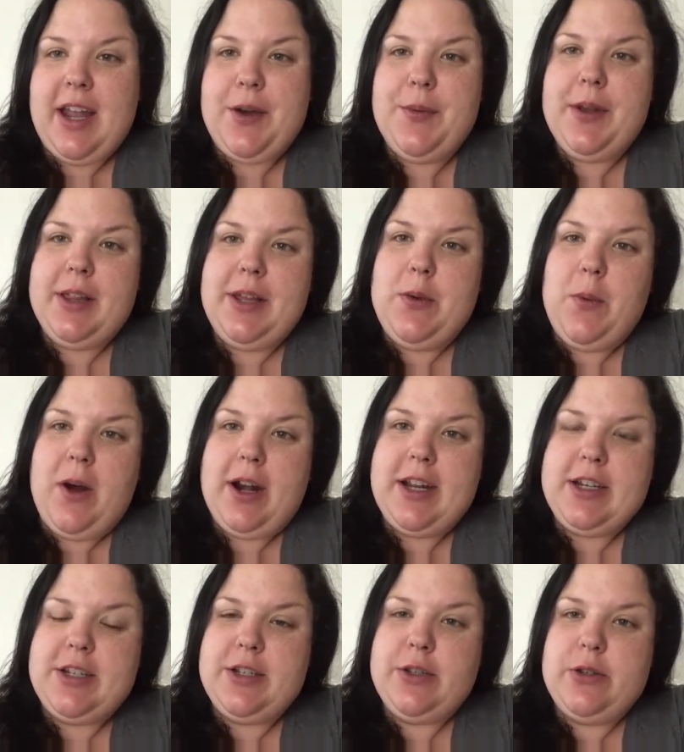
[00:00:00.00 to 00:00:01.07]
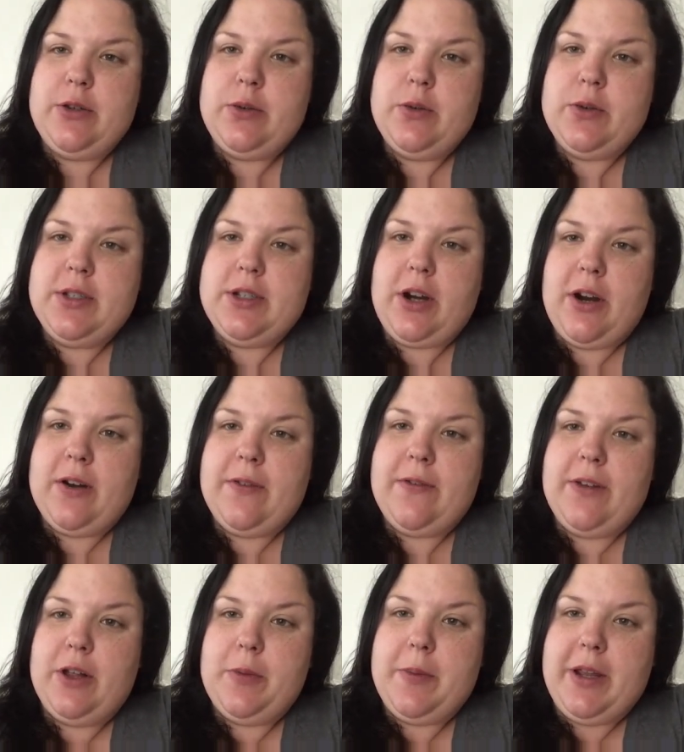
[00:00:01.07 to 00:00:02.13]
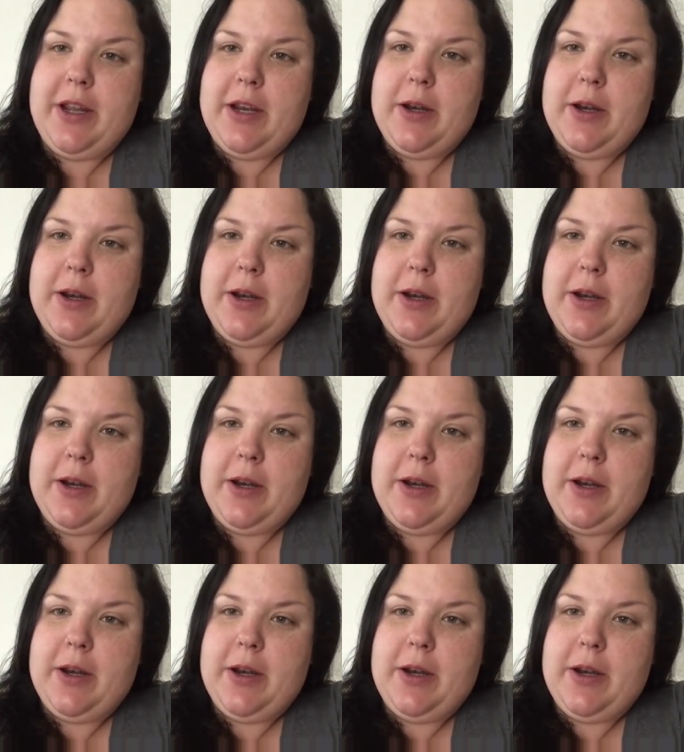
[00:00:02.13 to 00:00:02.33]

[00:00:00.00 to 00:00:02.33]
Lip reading: I really wanted to start filming